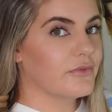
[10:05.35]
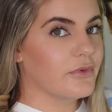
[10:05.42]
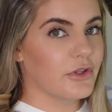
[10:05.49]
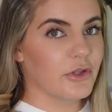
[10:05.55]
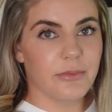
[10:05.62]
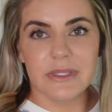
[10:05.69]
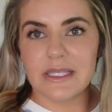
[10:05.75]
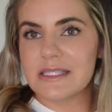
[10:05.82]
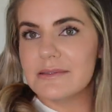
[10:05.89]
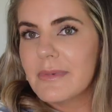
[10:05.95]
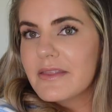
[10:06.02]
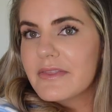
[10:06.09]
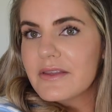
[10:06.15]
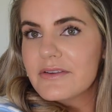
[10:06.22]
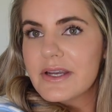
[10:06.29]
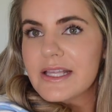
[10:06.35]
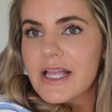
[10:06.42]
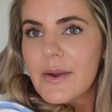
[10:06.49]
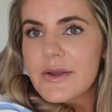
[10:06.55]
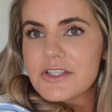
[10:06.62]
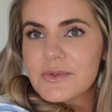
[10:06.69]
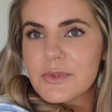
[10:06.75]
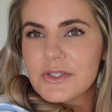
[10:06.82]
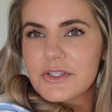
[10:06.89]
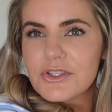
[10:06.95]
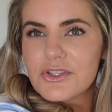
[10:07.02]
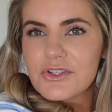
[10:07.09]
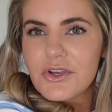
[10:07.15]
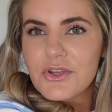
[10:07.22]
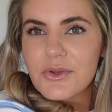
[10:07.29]
the voluminous method right now. I just wanted to
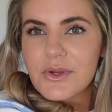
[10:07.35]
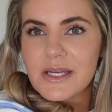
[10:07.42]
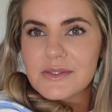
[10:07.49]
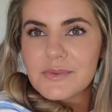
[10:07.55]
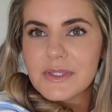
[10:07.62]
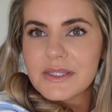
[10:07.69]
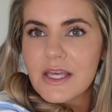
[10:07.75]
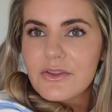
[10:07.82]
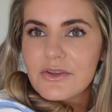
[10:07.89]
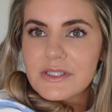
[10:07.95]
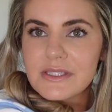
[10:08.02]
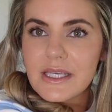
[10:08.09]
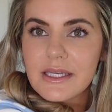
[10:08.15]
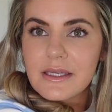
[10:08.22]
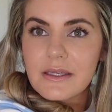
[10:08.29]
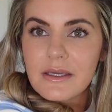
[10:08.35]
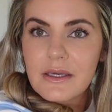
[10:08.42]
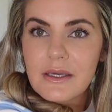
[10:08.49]
show you guys what that looks like.